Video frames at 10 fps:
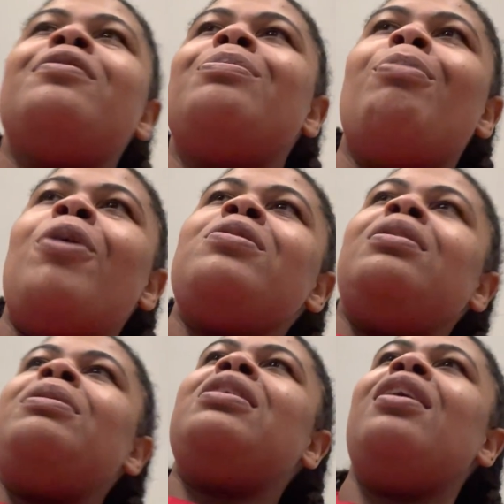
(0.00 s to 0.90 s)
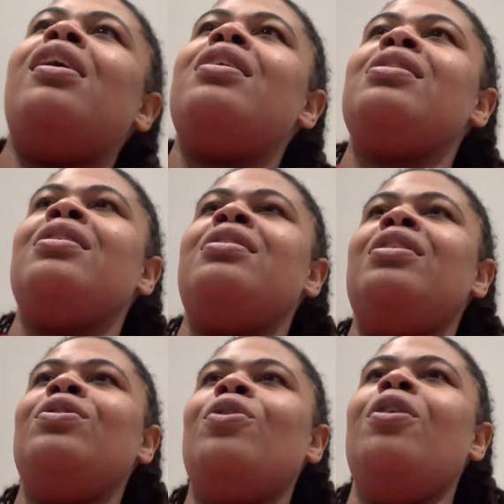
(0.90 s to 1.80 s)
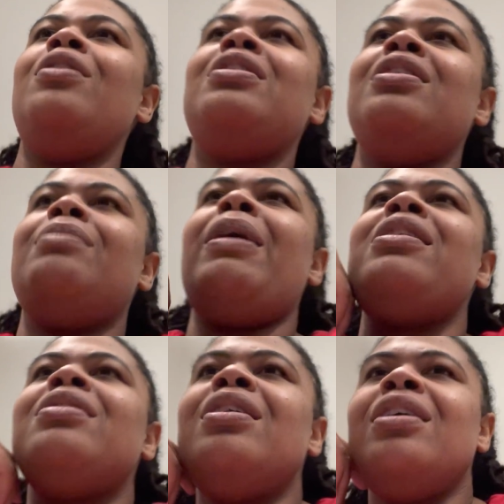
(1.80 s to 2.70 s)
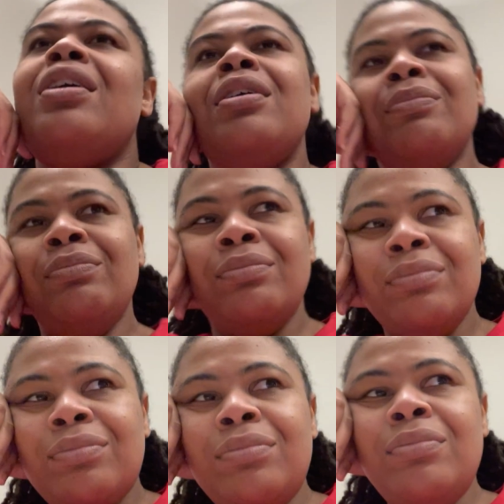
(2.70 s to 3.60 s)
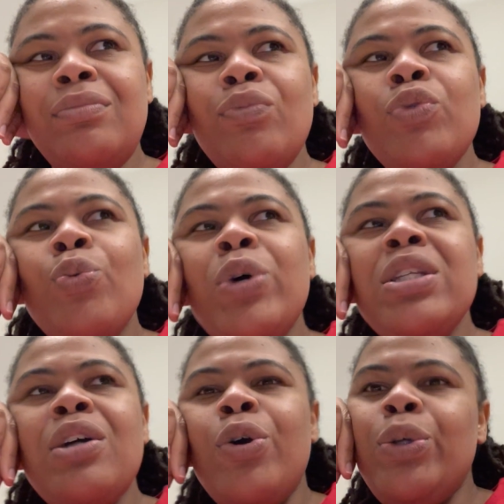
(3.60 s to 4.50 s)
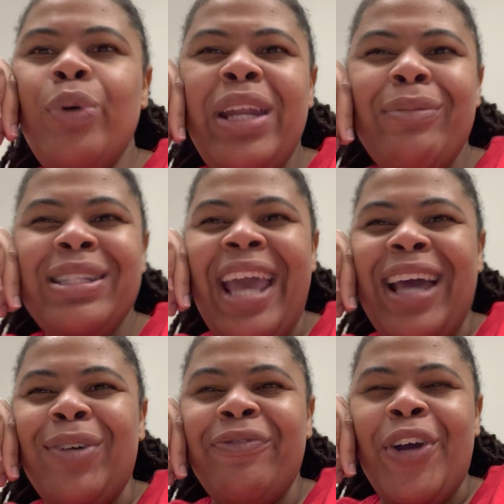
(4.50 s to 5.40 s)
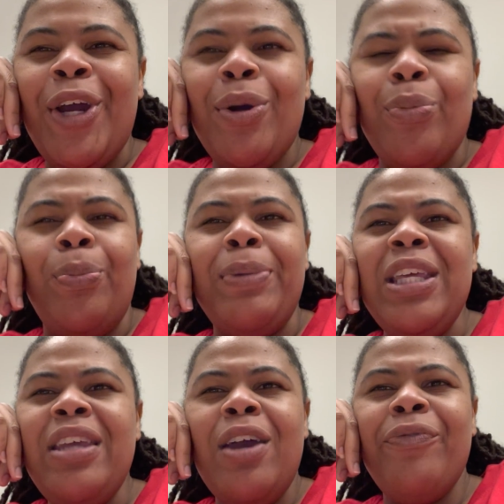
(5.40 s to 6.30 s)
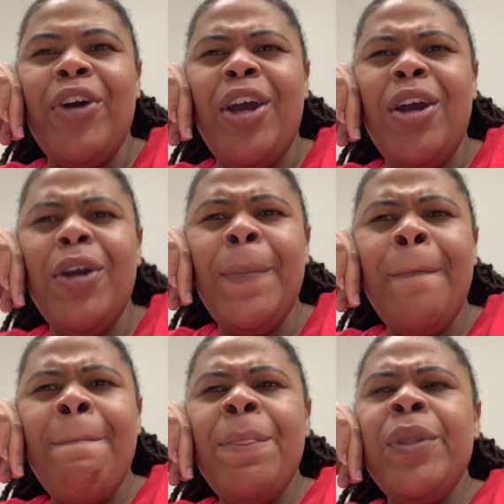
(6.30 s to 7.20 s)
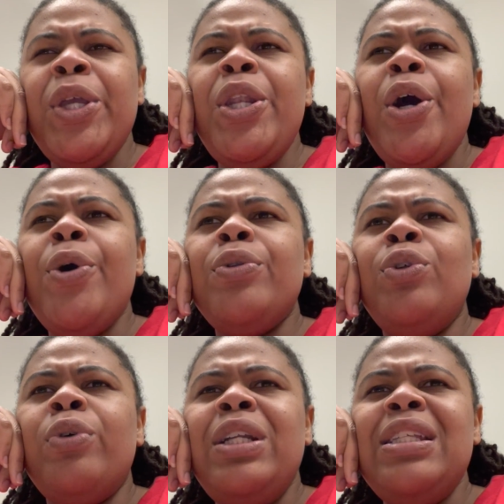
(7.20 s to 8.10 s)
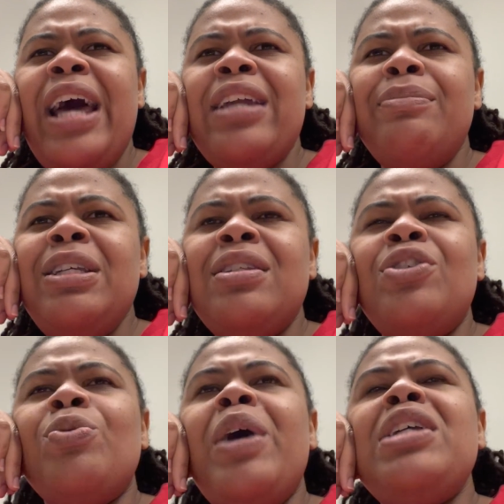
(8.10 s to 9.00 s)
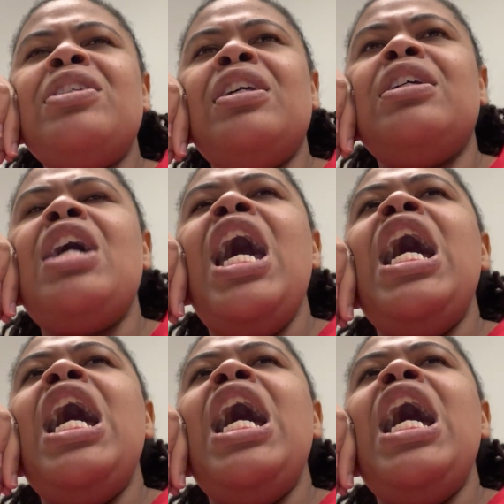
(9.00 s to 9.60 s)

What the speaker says: was mostly because this girl just basically was the only one that was kind of be there for her, during this Ida B situation.